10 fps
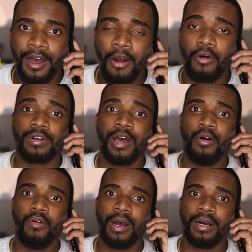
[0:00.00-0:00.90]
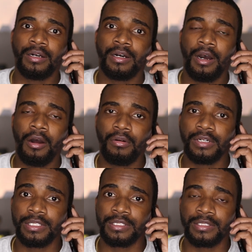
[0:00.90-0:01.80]
Oh, no. Uh, oh,
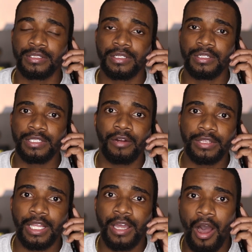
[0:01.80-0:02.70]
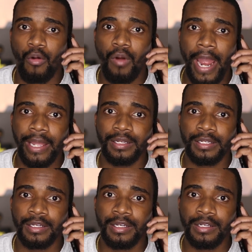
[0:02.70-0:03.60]
is, is everything all right?
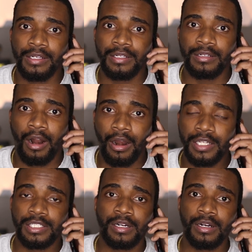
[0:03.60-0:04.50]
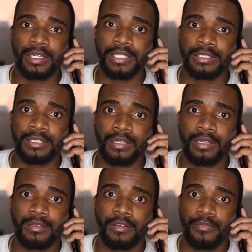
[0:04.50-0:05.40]
Are you sure? Because
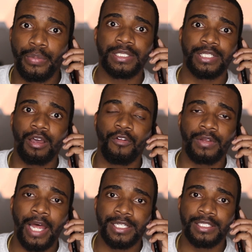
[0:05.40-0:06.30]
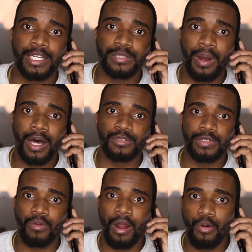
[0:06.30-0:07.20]
you've been single for like six months.
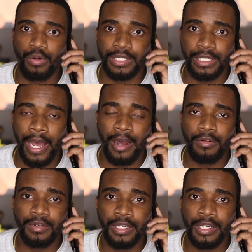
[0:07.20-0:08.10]
What's wrong with you now?